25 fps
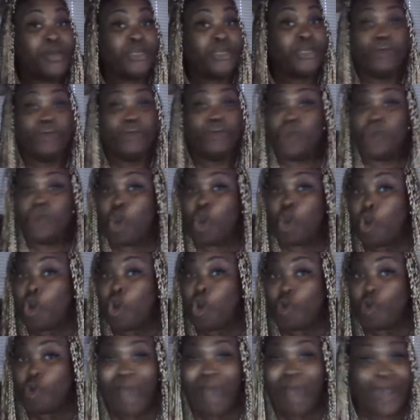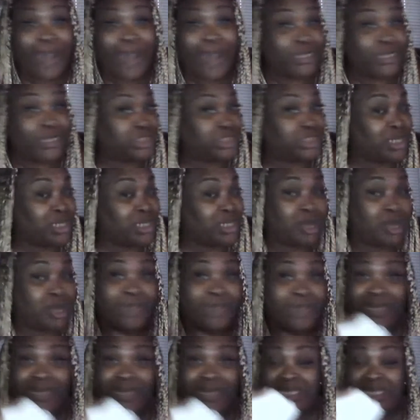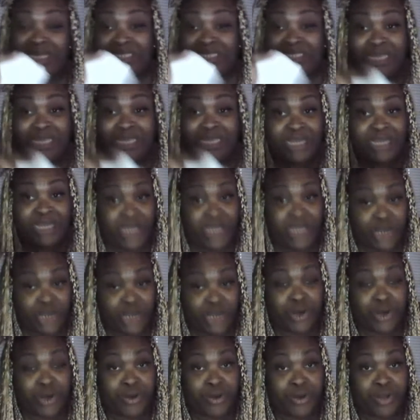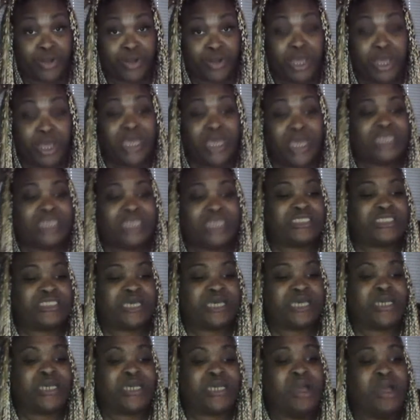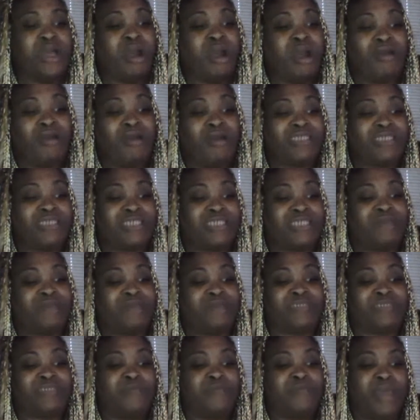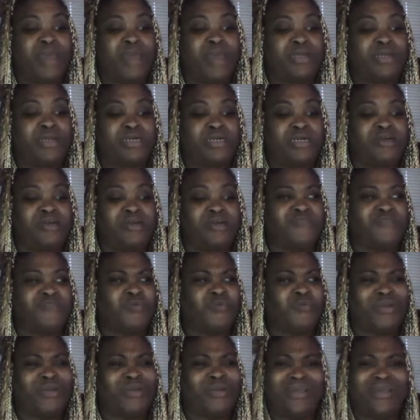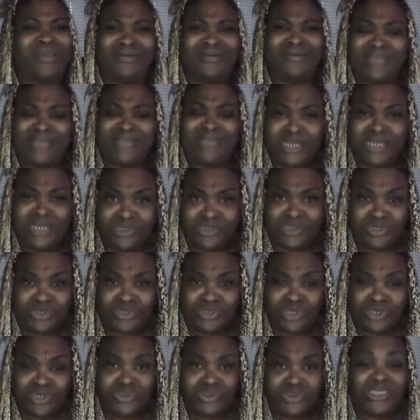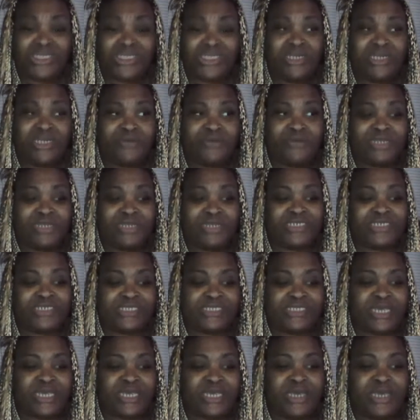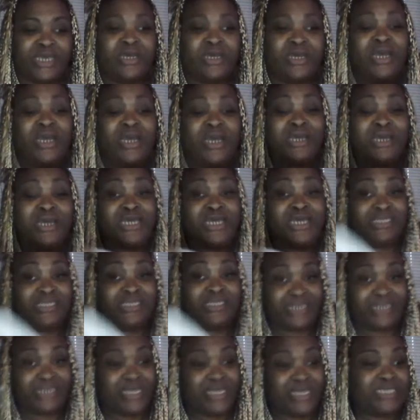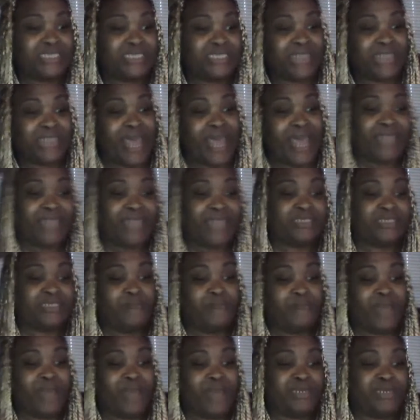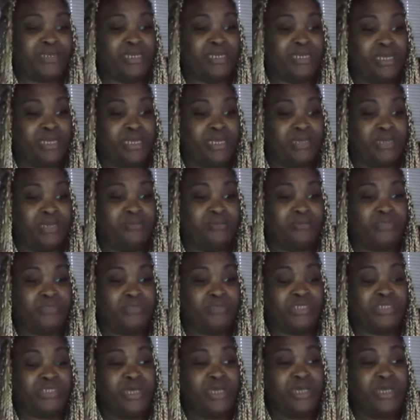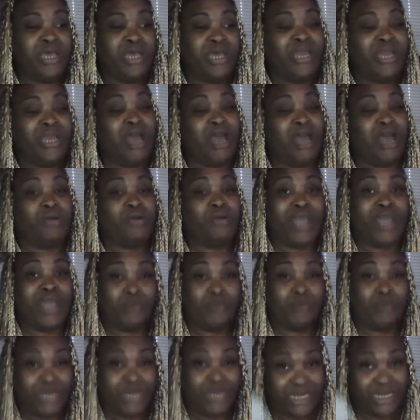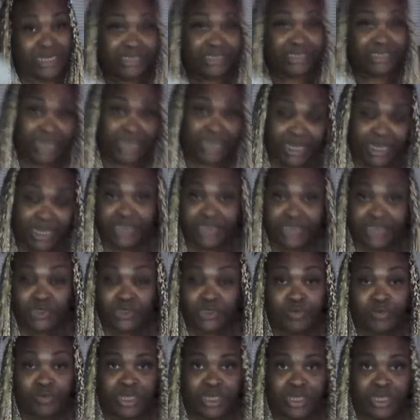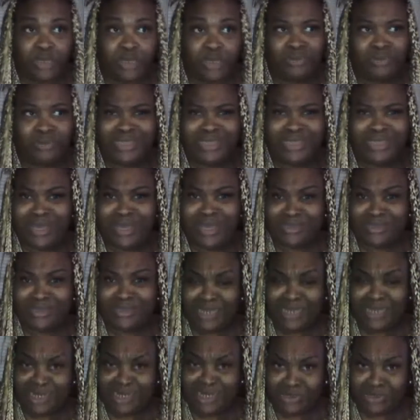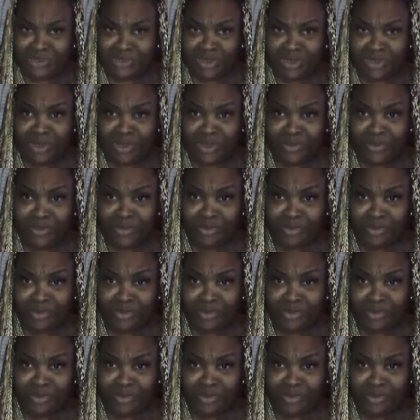nobody should come, at least in here, and say all he said was he made her uncomfortable. What the hell did he do to you? She literally just said he slides in my DMs and I don't like what he did to me. What the hell did he do to you?